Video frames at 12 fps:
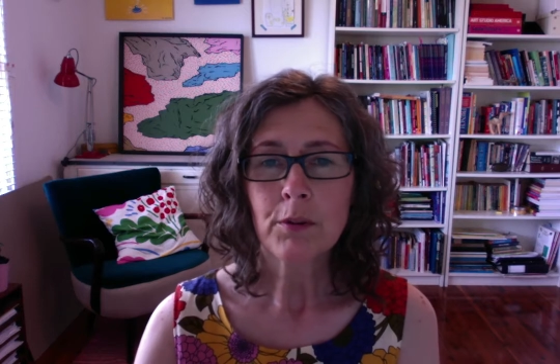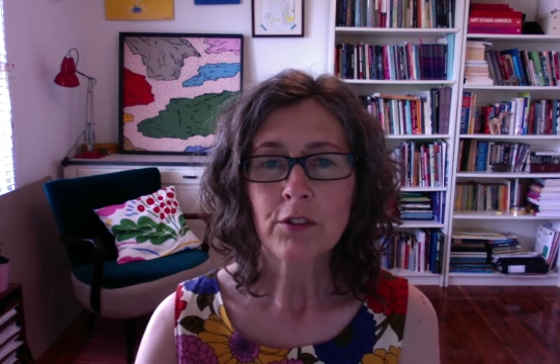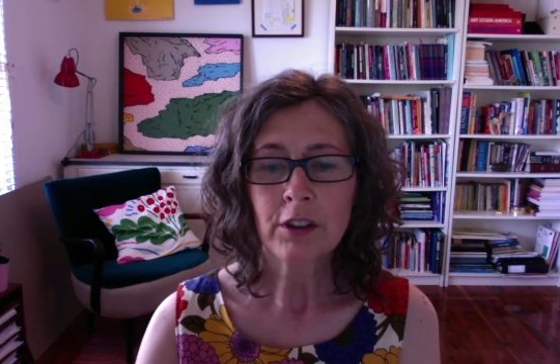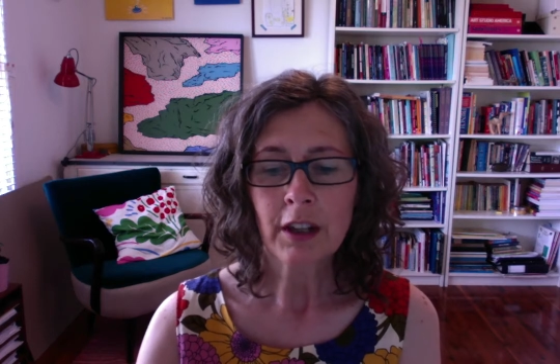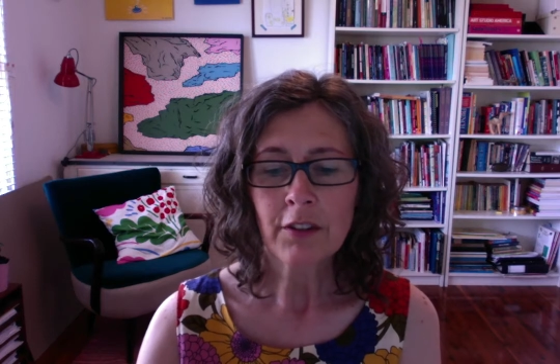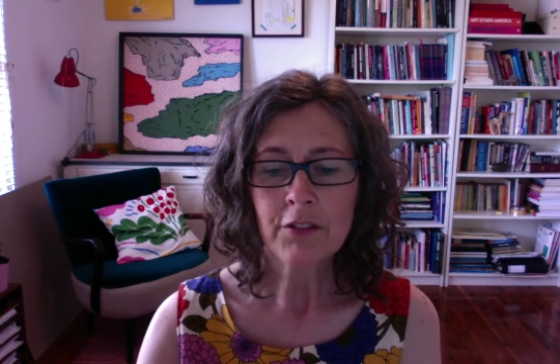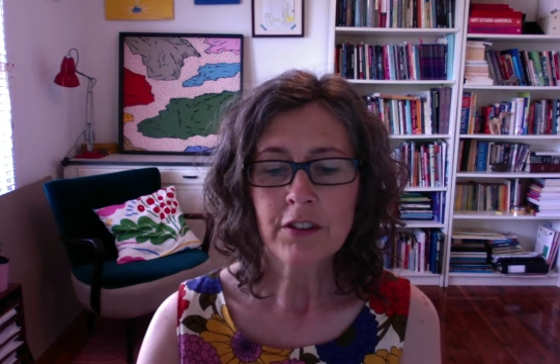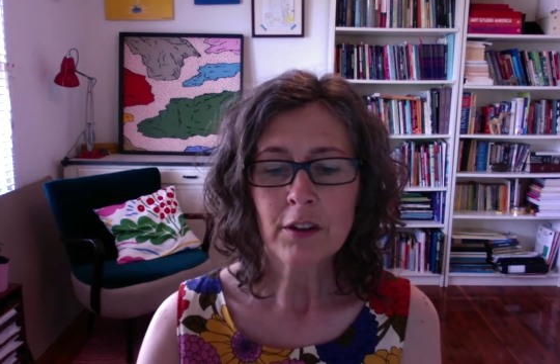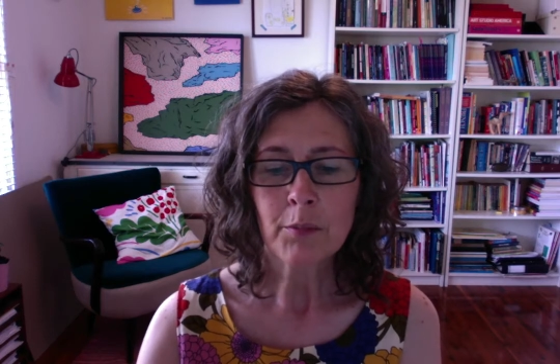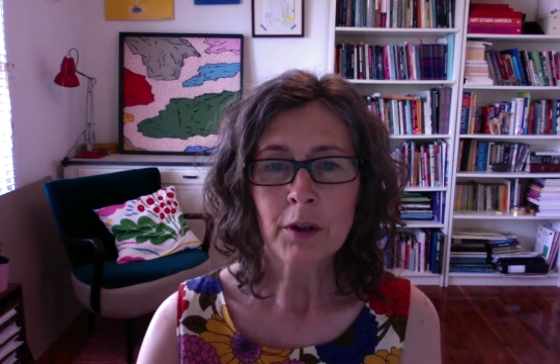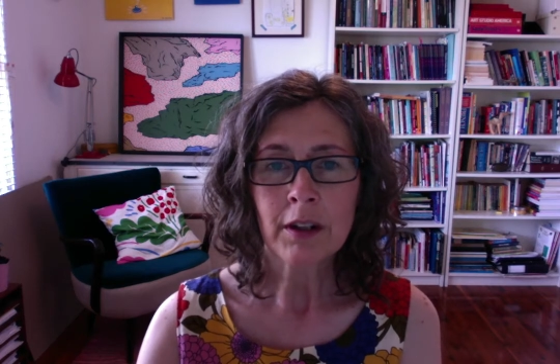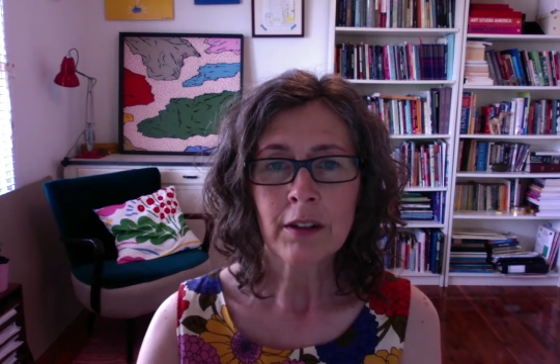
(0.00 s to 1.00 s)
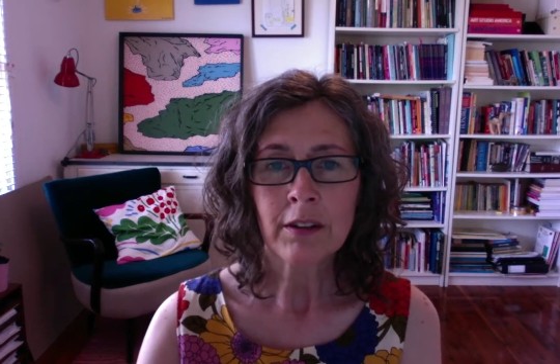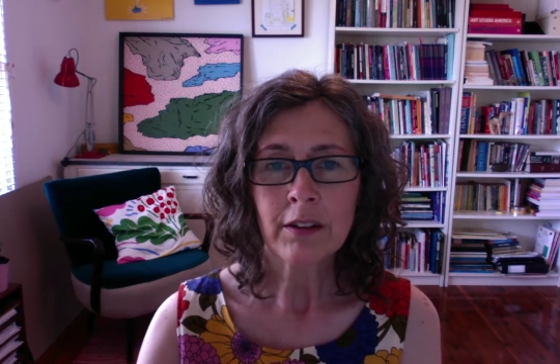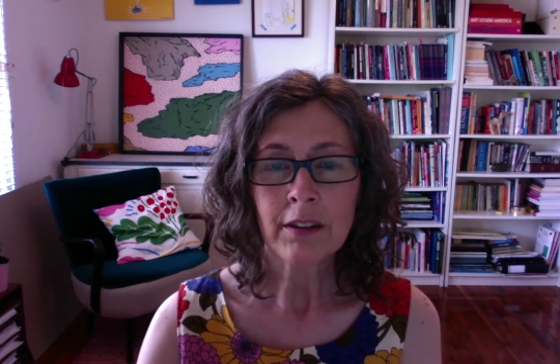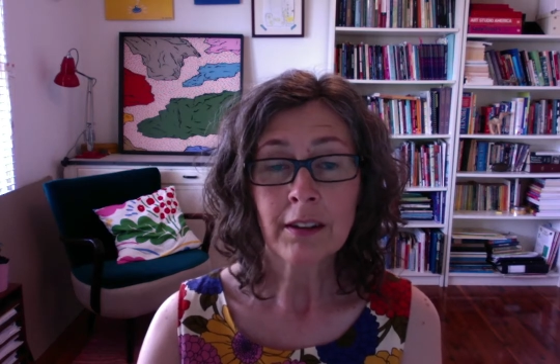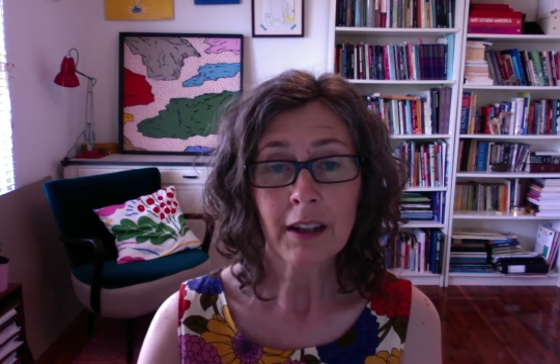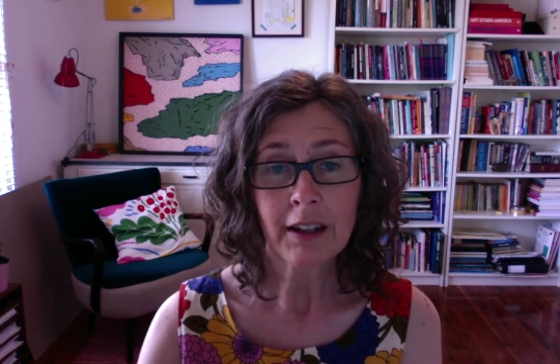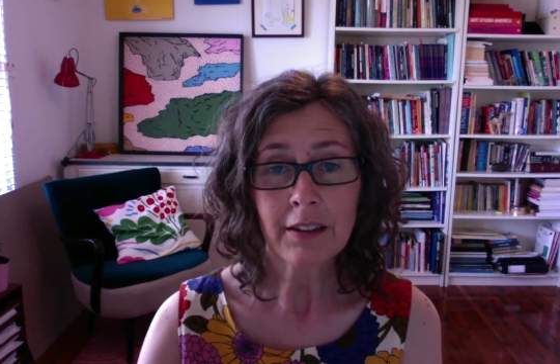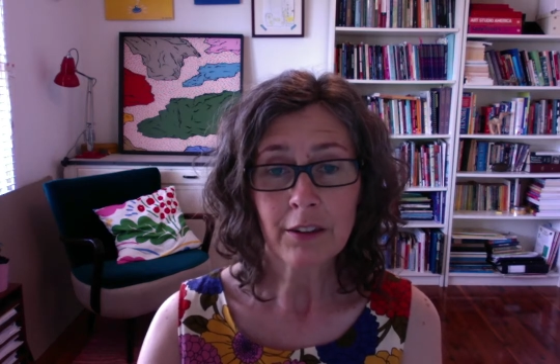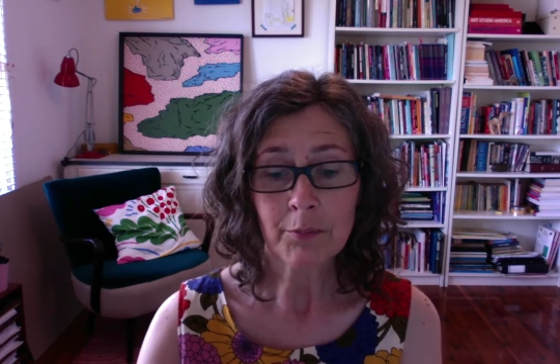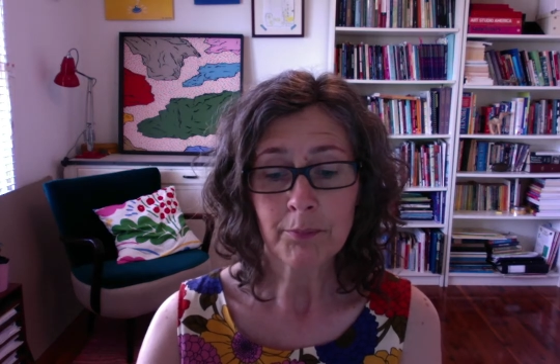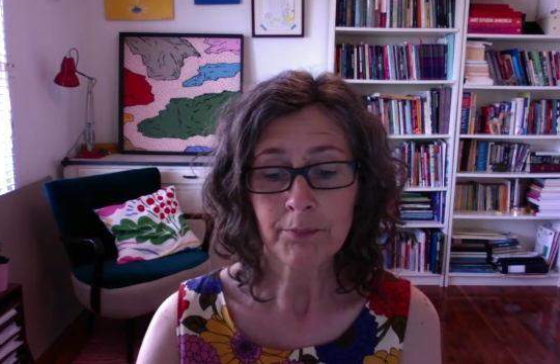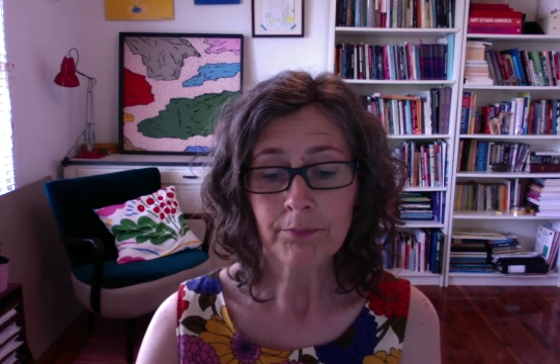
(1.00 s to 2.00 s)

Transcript: to love someone and hate them.